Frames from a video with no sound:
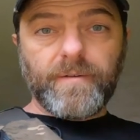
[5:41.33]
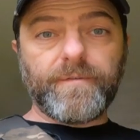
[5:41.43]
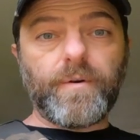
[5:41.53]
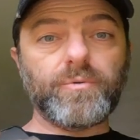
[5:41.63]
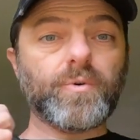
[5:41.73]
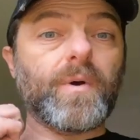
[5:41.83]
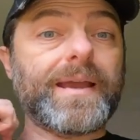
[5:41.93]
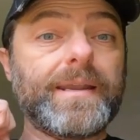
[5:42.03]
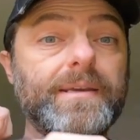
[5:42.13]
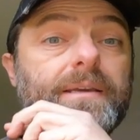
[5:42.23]
phone's quite
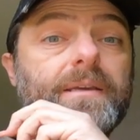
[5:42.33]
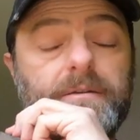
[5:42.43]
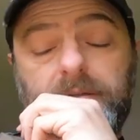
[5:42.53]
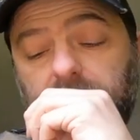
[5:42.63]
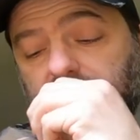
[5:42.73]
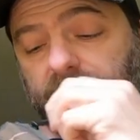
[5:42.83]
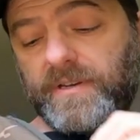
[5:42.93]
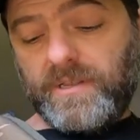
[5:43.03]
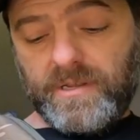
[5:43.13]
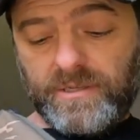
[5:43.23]
handy to fit
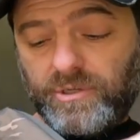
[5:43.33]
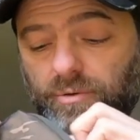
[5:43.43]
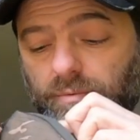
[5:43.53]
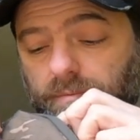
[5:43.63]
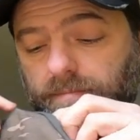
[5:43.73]
in there too.